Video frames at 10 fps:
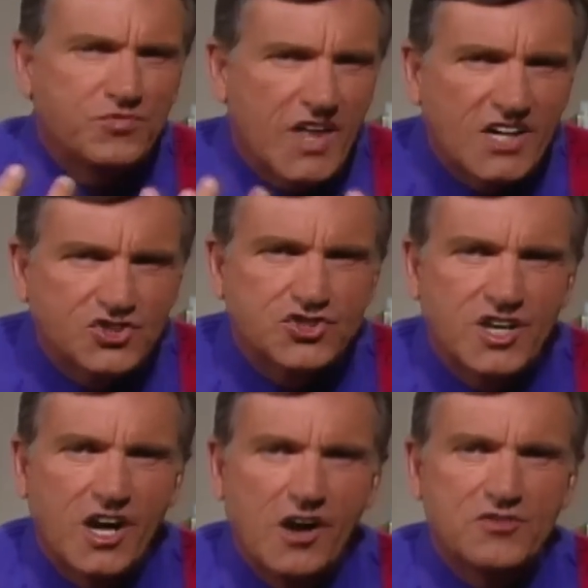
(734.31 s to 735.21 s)

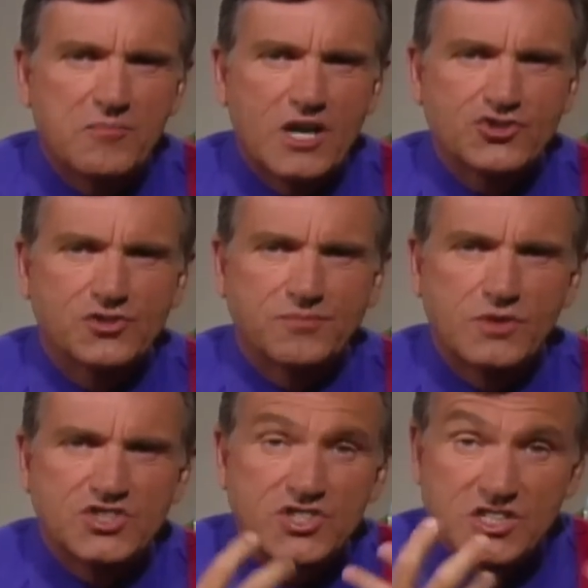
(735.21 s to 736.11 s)
texture of the mushroom,
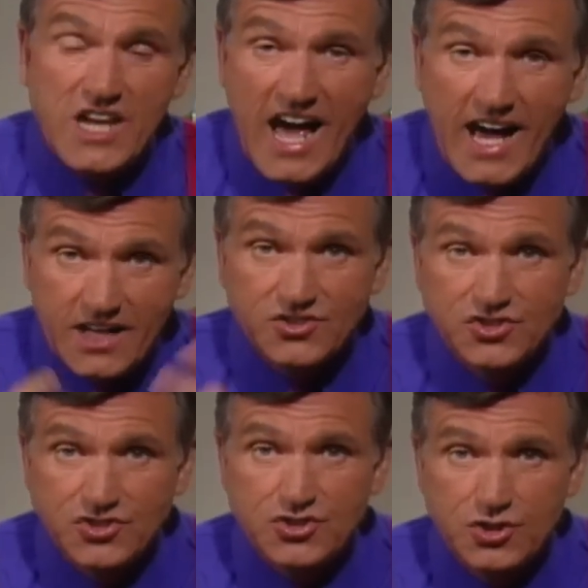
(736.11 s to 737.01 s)
which just
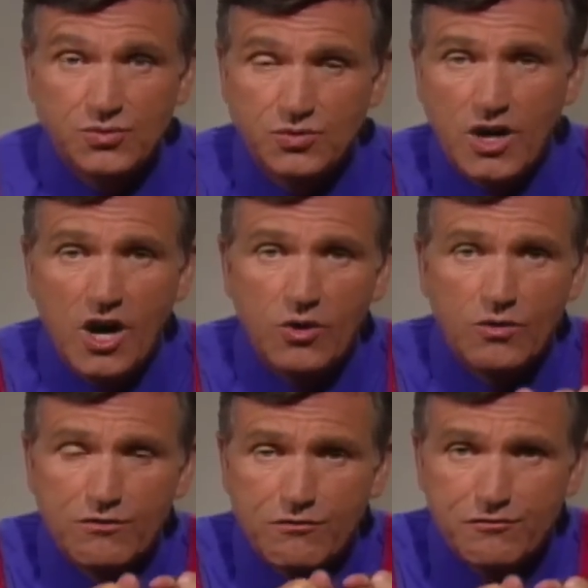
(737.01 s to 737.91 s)
adds to the
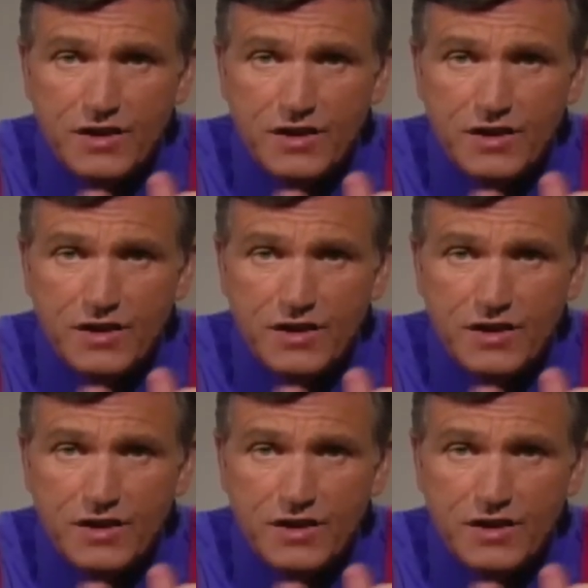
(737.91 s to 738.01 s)
whole